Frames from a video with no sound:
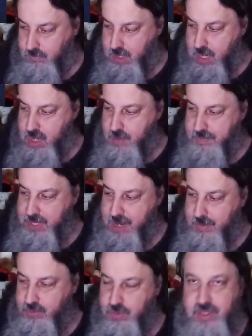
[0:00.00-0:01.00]
I'll be
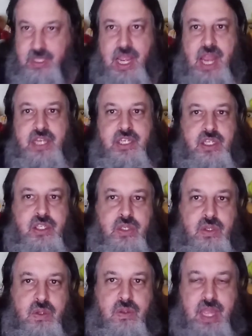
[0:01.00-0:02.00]
able to attach it
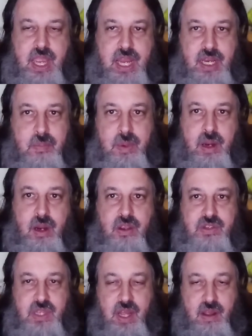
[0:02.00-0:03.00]
to the
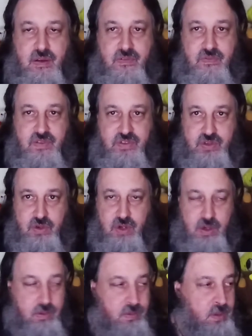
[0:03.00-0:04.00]
handlebars of the
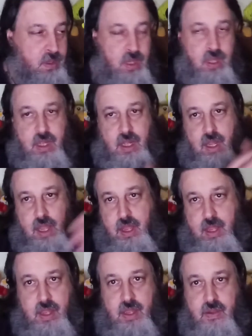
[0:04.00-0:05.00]
scooter,
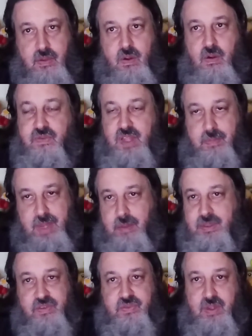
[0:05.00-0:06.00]
and hopefully I'll be
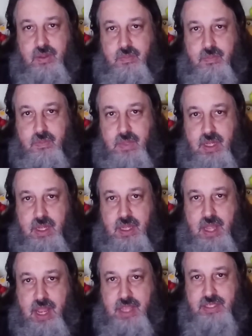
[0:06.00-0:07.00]
able to film
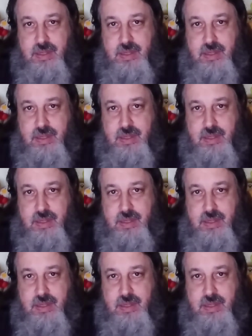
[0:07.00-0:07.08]
as